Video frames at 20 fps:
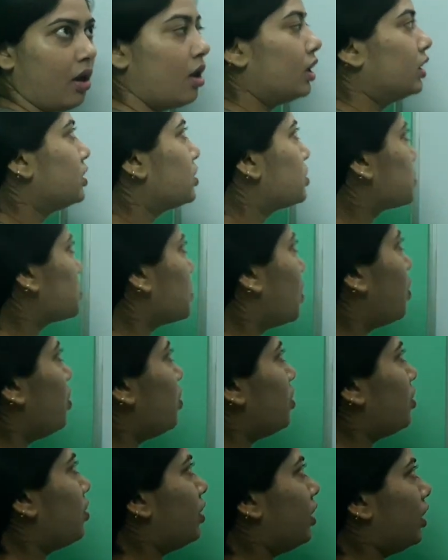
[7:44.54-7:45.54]

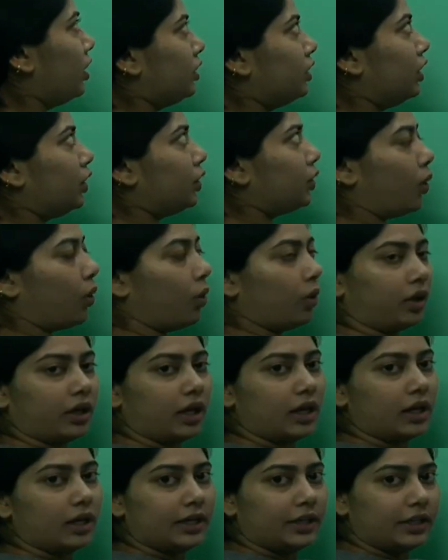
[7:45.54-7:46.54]
So the total
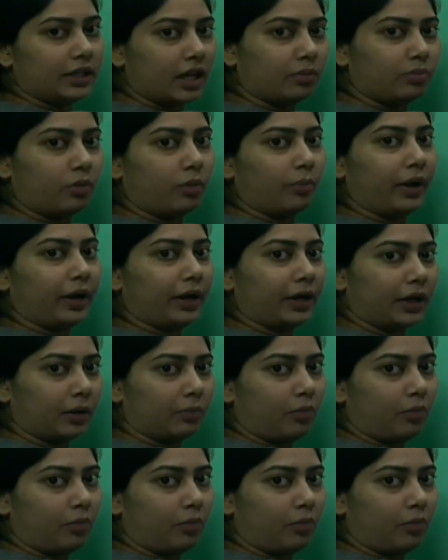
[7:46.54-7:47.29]
linear momentum